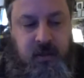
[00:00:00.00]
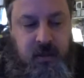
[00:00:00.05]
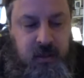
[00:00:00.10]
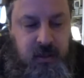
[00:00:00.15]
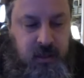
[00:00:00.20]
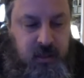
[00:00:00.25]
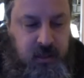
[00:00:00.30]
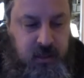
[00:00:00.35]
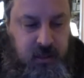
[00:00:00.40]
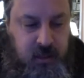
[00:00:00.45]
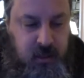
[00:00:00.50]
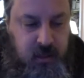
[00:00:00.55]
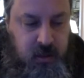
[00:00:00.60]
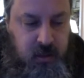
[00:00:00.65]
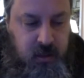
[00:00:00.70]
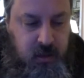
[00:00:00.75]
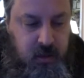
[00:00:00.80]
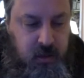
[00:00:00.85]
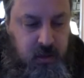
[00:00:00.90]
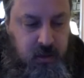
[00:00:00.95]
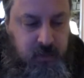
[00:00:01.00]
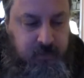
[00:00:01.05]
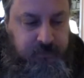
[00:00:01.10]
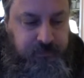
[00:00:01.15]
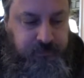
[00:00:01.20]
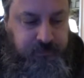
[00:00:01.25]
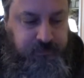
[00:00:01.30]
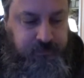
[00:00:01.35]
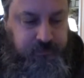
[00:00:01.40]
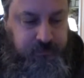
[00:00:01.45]

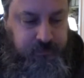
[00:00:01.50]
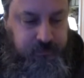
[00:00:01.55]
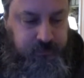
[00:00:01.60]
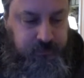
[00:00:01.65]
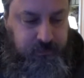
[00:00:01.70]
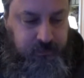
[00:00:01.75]
(no one is talking)